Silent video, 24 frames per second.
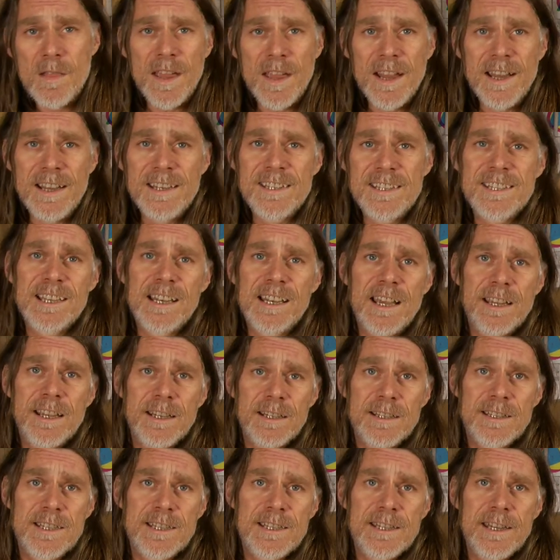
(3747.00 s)
Insulate
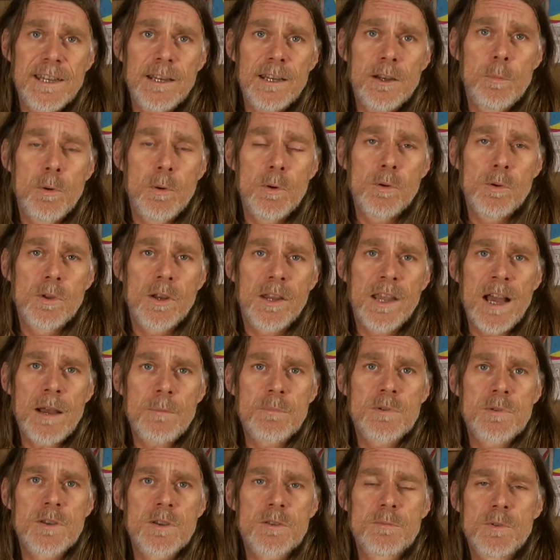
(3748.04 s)
and seal up all the
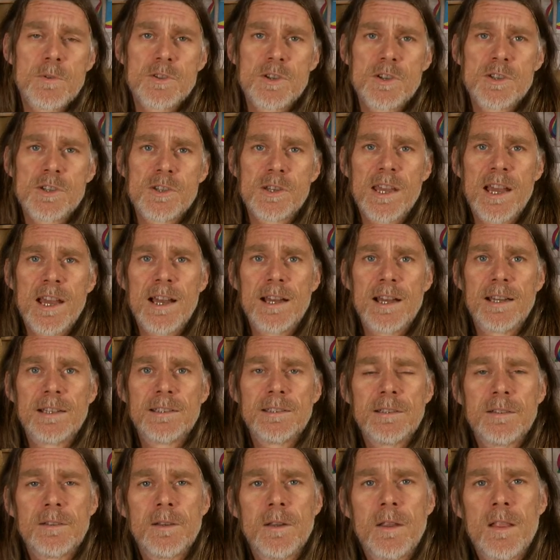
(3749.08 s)
gaps as much as you
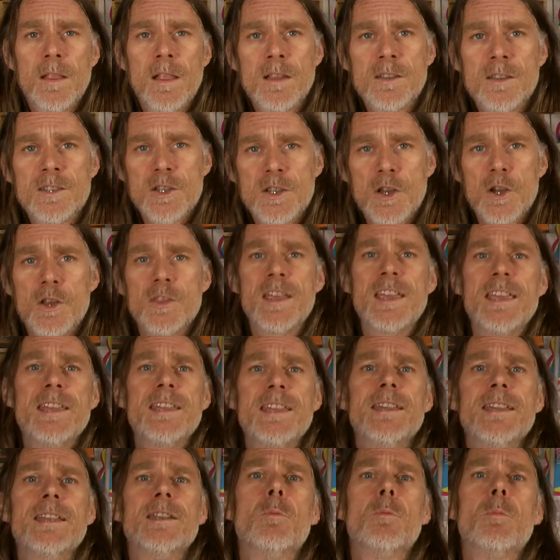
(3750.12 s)
can. Turn the
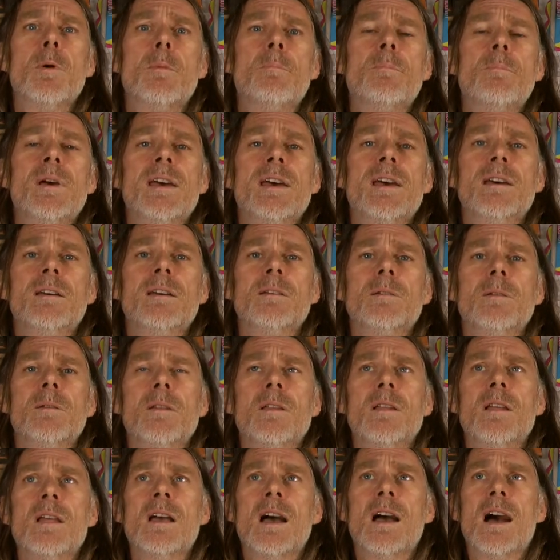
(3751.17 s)
heating up a bit
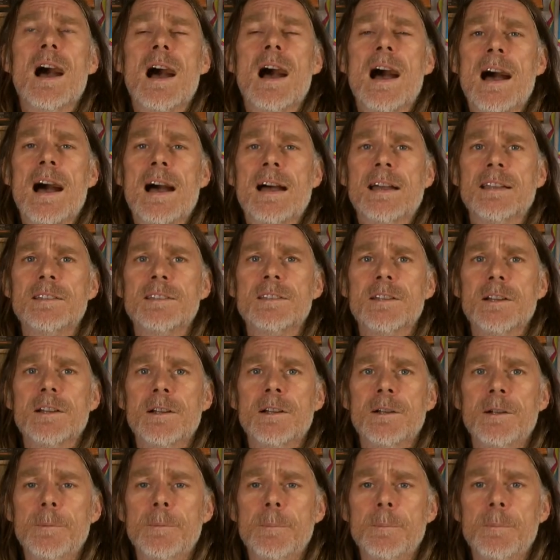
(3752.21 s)
and
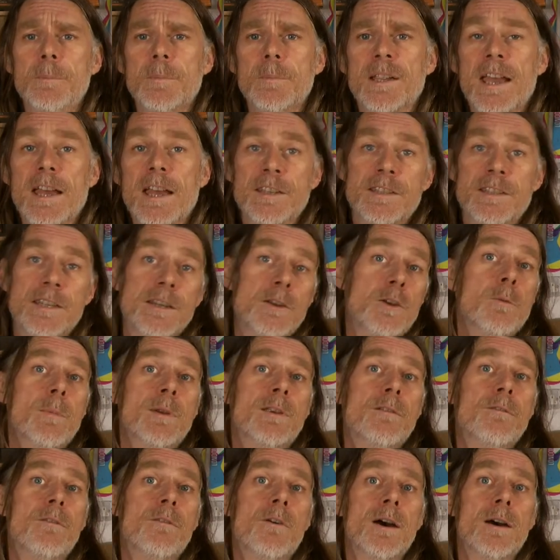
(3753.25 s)
get a
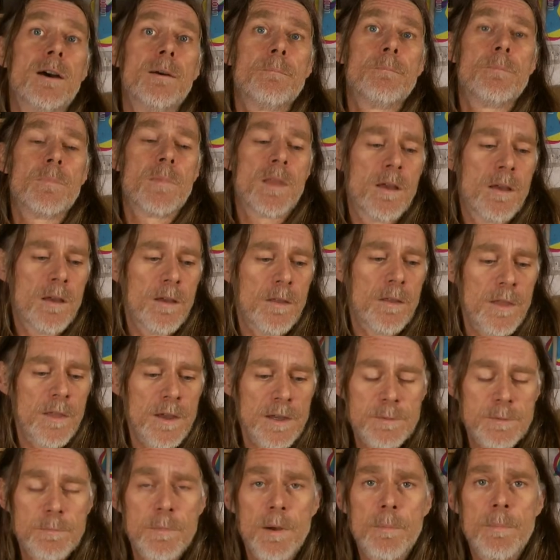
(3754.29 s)
dehumidifier.
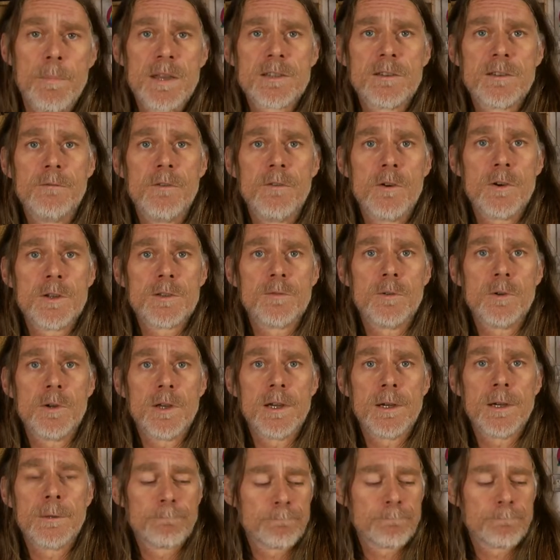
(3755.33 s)
That's my best advice for you.